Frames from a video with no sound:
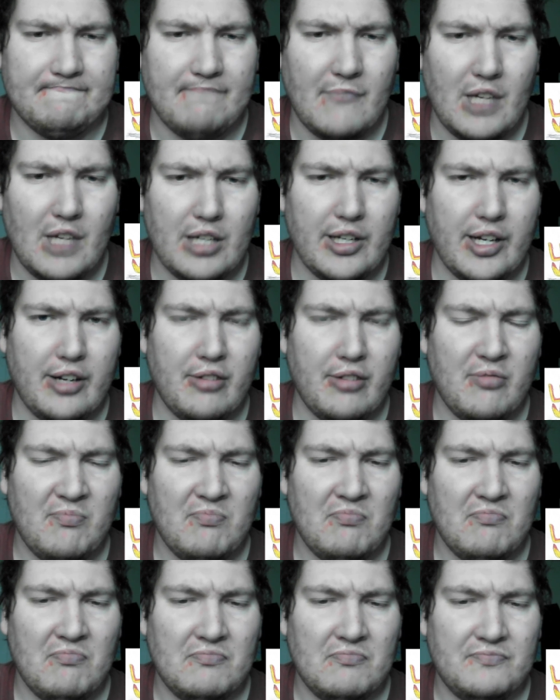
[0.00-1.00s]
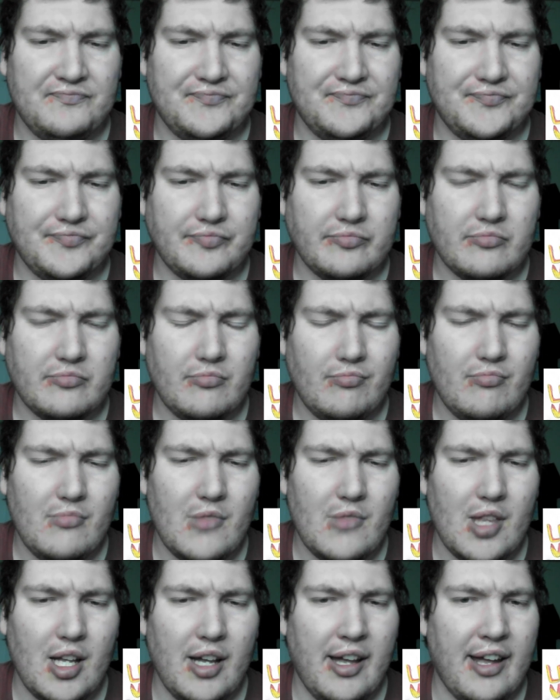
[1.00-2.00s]
You know?
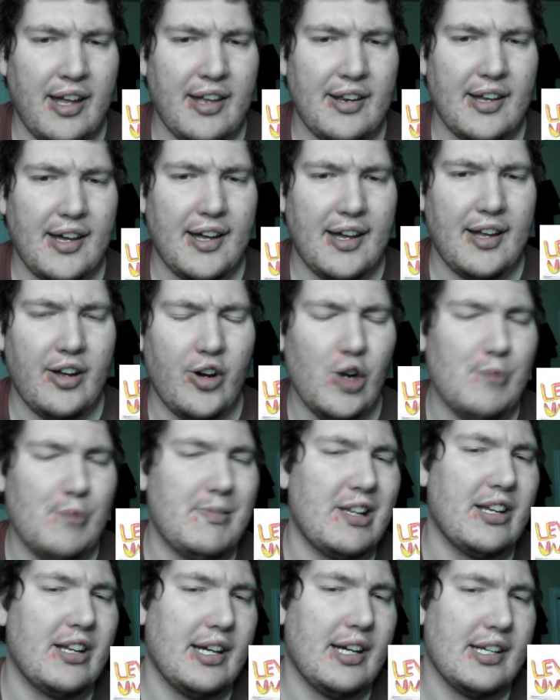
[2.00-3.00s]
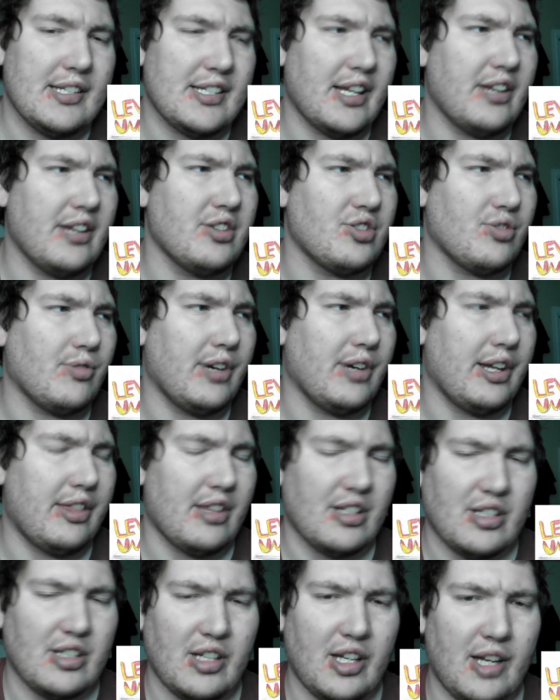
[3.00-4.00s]
And I hope you guys enjoyed
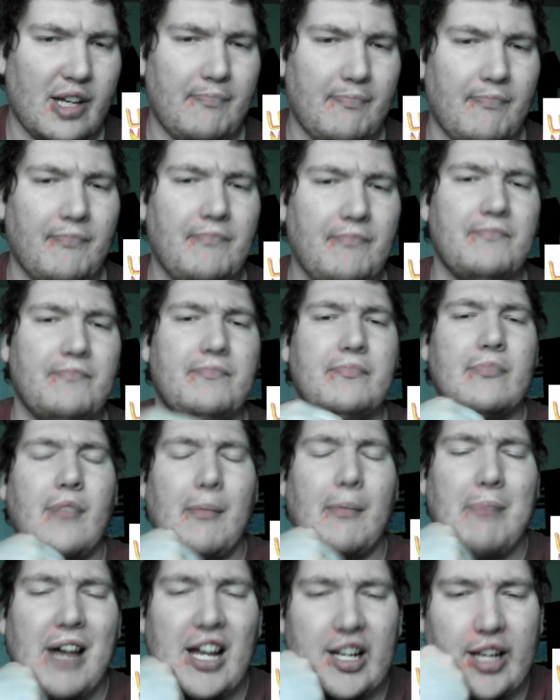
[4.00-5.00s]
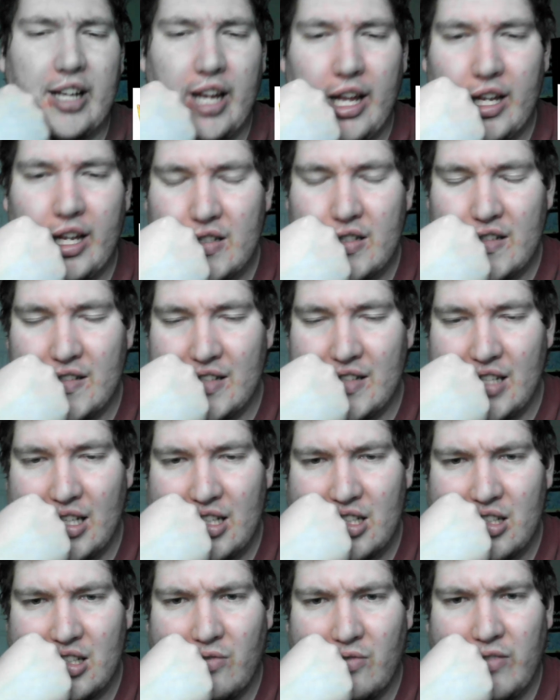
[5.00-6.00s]
this the podcast and
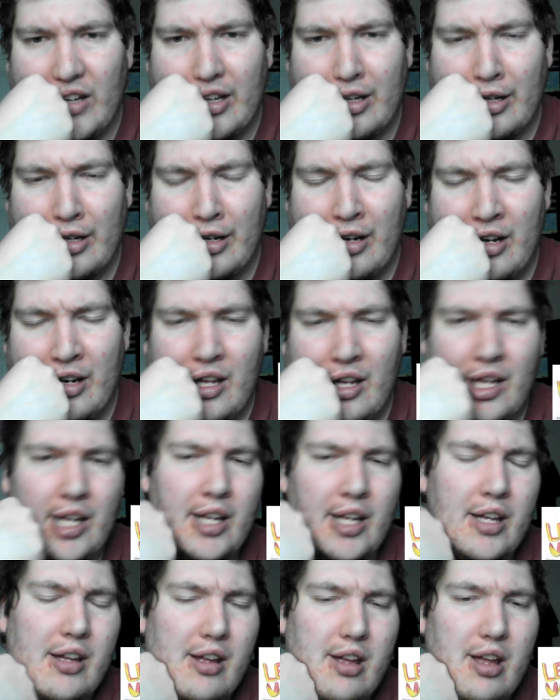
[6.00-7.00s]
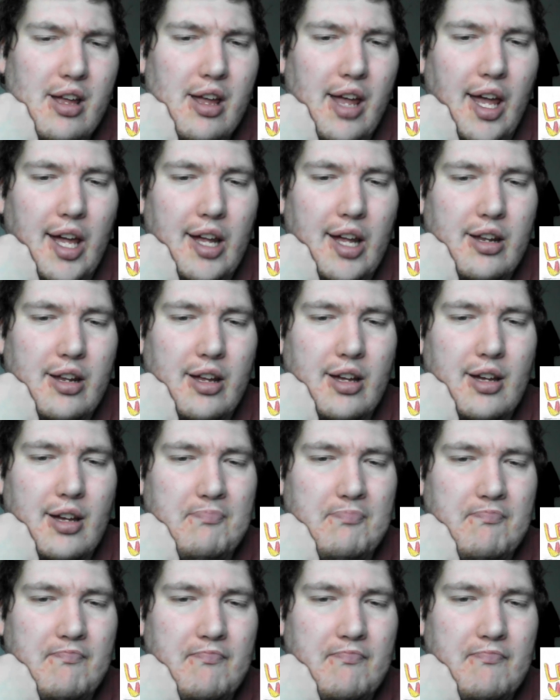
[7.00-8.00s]
such so far.
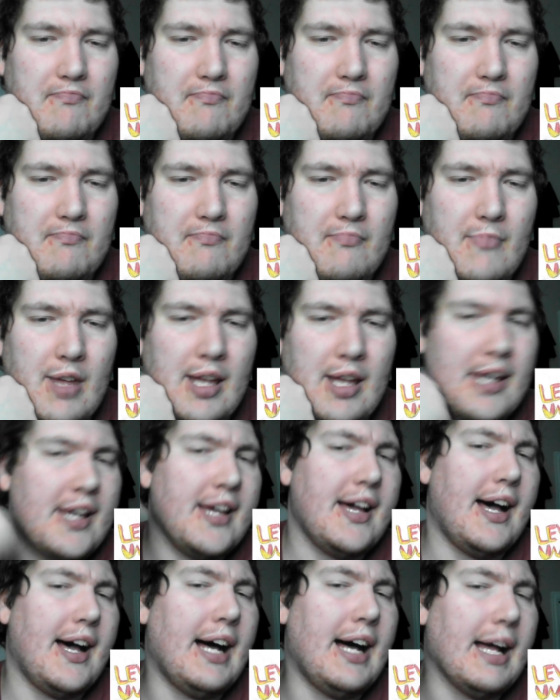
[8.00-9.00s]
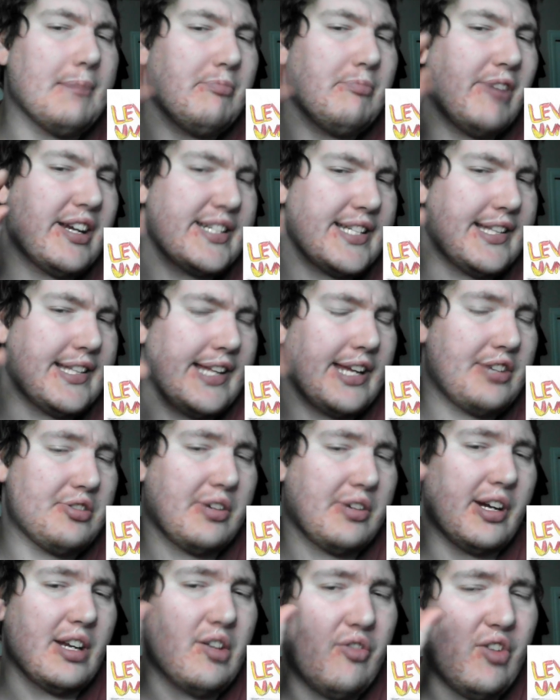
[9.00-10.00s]
And I'm recently
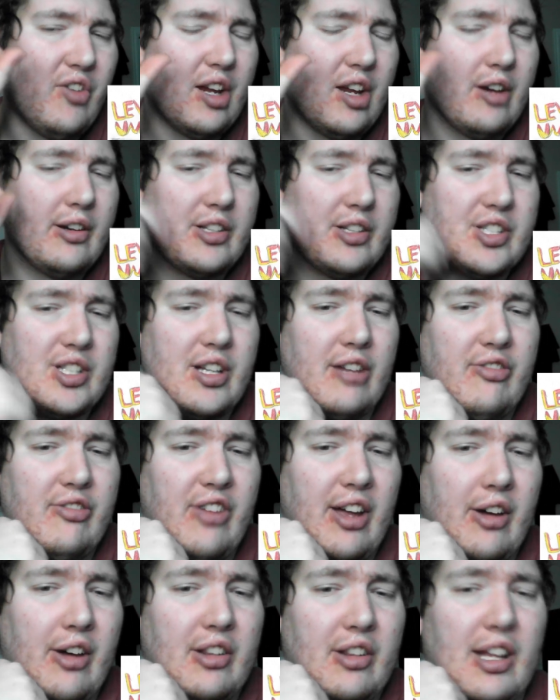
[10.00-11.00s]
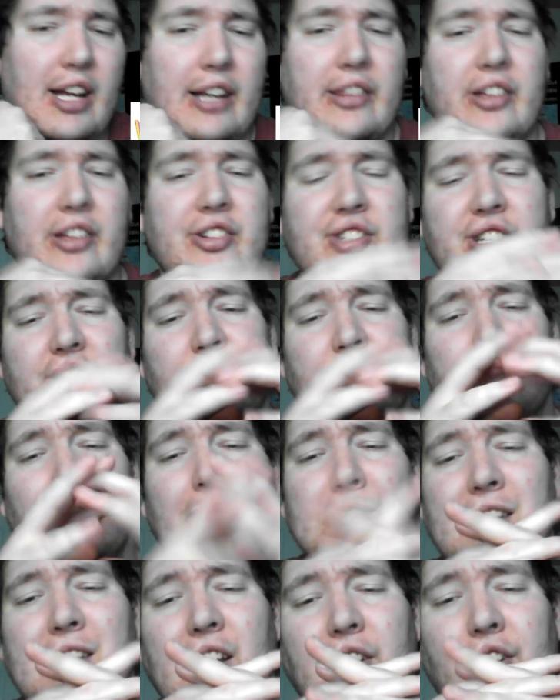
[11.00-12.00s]
trying to figure stuff out. Like, there's this
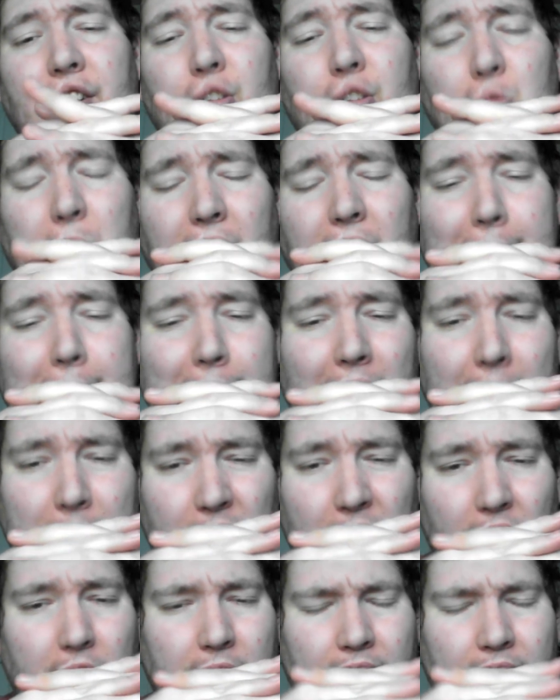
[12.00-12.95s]
website called Redbubble,